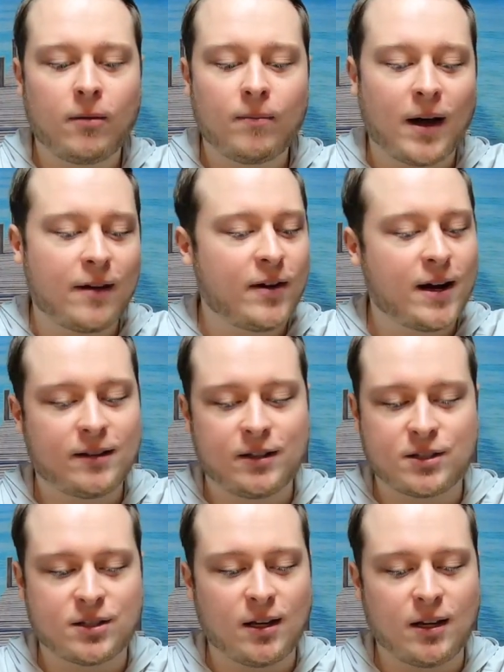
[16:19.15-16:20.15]
I've had this
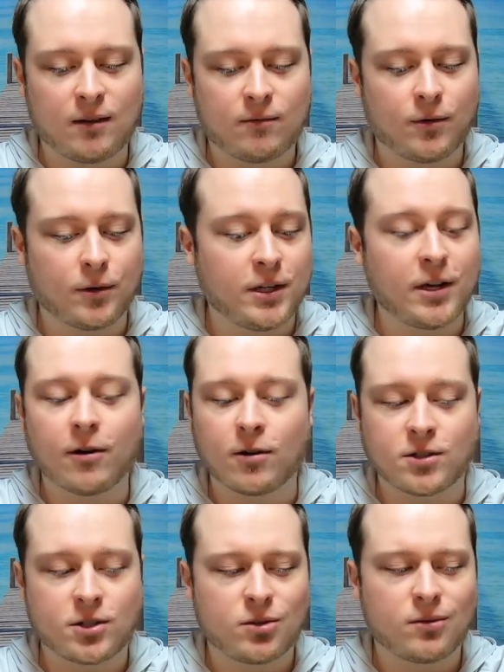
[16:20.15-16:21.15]
thing for
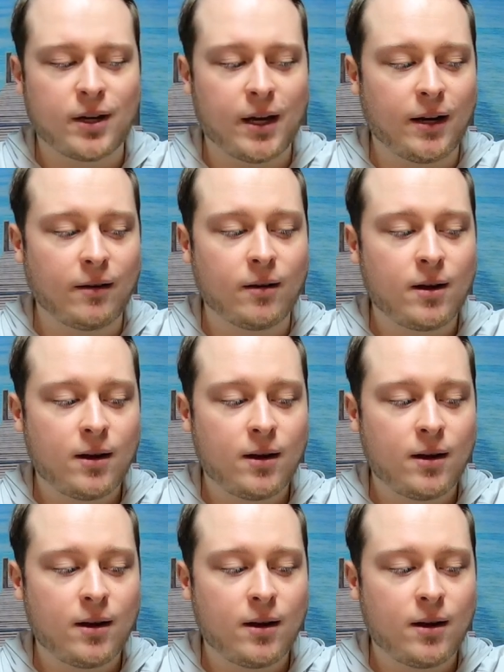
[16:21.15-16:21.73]
years, and